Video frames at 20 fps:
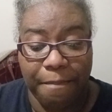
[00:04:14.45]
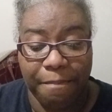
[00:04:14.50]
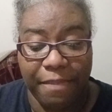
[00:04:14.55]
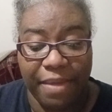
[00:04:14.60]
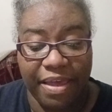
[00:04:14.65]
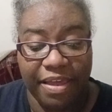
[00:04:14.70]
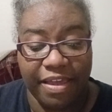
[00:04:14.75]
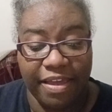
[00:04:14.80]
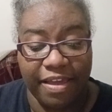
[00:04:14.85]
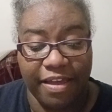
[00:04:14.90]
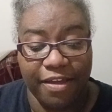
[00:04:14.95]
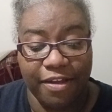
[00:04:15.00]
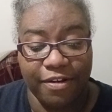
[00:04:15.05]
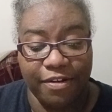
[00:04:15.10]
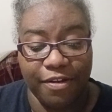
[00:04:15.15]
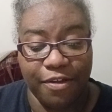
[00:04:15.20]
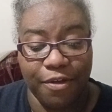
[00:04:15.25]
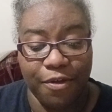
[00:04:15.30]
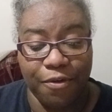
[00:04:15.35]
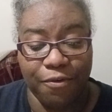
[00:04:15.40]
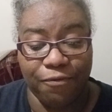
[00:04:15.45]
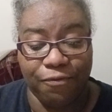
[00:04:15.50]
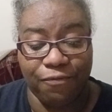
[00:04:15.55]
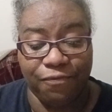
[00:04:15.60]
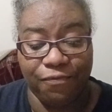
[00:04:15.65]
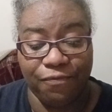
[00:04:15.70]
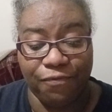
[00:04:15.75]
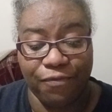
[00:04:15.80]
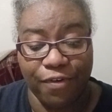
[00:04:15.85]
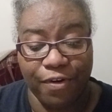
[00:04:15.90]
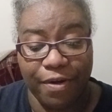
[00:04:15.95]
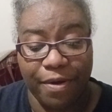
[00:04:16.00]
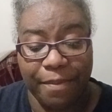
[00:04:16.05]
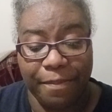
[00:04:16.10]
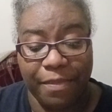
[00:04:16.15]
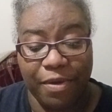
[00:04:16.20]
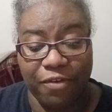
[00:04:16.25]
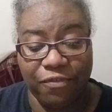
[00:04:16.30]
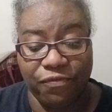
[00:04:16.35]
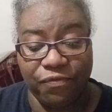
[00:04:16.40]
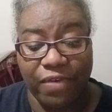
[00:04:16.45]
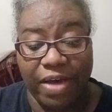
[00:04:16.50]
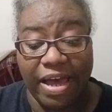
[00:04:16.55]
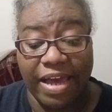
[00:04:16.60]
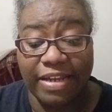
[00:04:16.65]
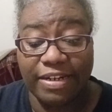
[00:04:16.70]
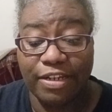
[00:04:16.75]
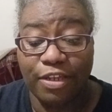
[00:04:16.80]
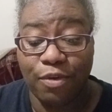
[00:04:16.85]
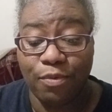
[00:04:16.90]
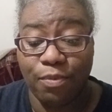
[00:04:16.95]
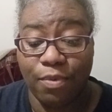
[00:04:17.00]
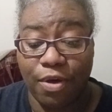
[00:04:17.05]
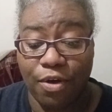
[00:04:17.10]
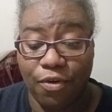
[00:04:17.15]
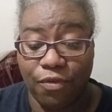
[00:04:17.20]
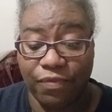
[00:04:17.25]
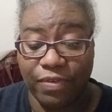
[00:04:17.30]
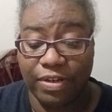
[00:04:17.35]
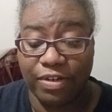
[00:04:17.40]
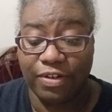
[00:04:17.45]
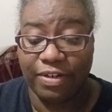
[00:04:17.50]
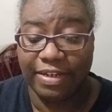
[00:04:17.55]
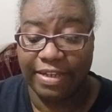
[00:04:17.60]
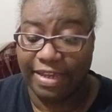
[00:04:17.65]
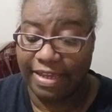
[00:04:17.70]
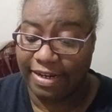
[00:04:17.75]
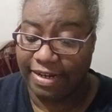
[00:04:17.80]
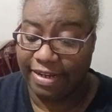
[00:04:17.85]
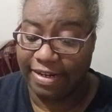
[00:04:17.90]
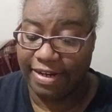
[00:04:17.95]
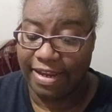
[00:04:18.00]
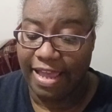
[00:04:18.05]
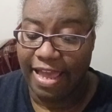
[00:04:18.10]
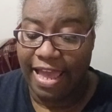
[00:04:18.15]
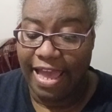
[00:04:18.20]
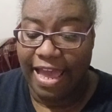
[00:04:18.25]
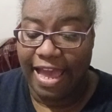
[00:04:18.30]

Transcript: Make it from finely woven linen